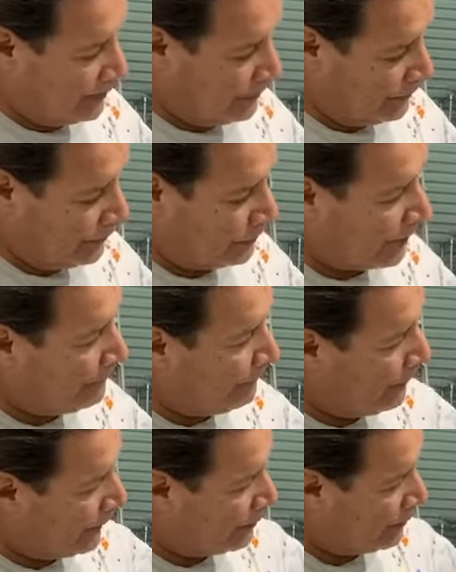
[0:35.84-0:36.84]
some
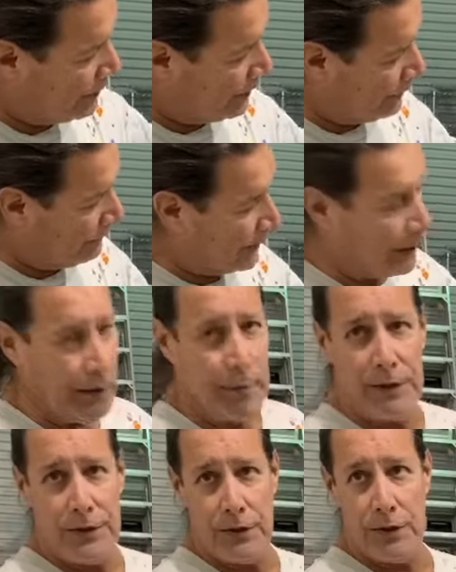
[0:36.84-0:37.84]
figurative
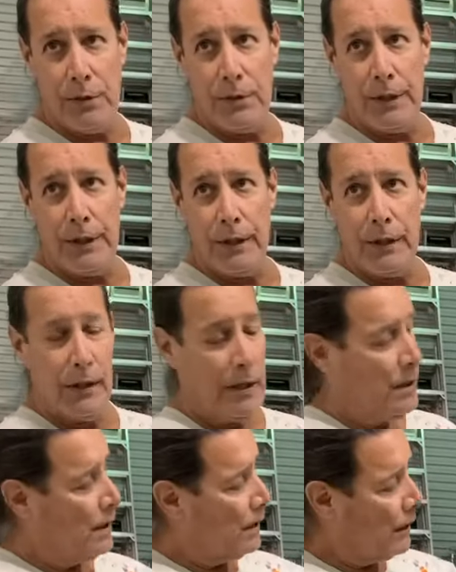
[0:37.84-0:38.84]
elements to it,
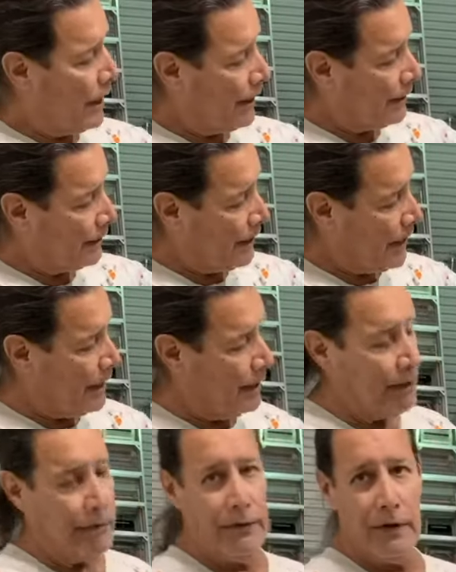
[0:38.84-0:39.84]
like the head of
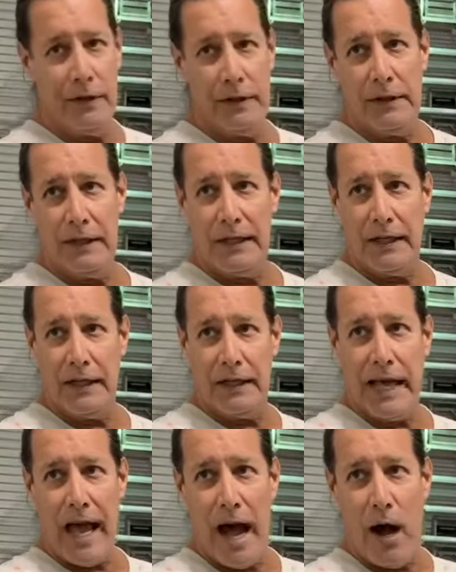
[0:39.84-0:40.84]
a
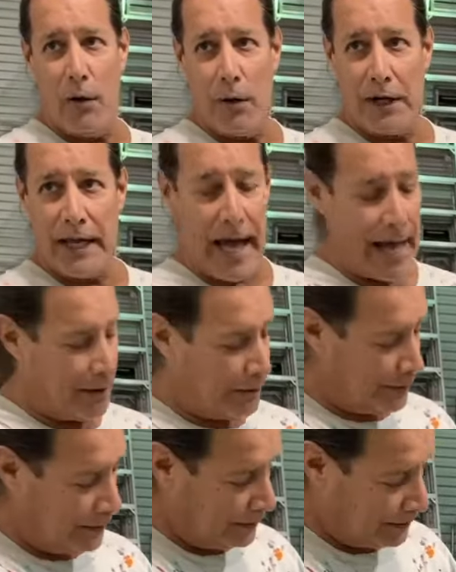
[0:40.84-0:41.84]
cow or cattle,
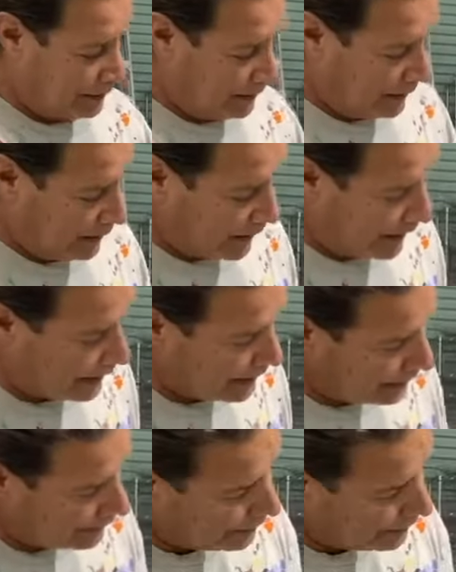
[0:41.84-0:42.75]
and